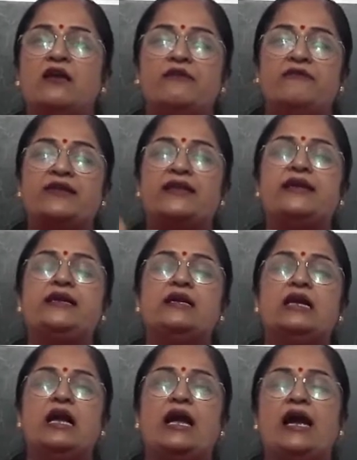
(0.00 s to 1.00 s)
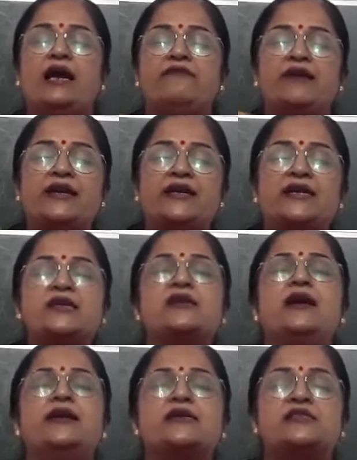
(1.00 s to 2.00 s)
with it, and when it
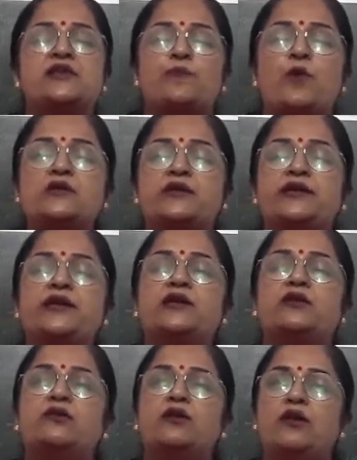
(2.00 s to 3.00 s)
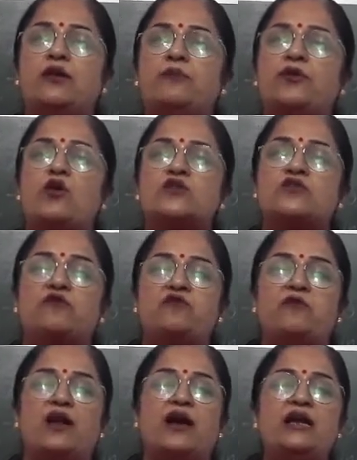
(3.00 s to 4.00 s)
is deposited because of
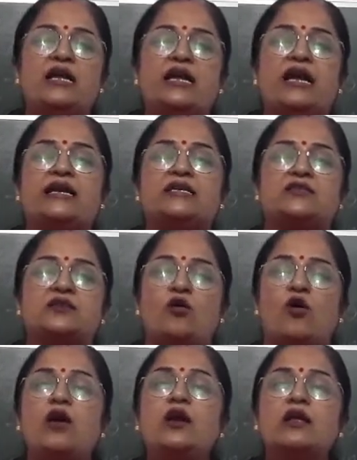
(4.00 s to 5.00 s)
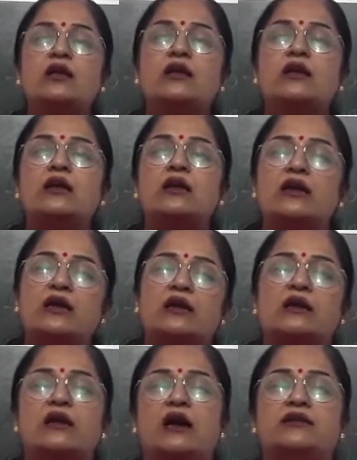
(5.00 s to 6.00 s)
flood, it is called
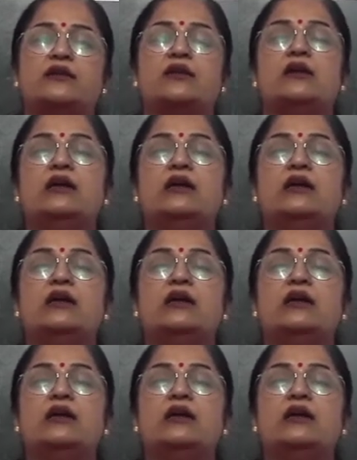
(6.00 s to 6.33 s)
Khadar.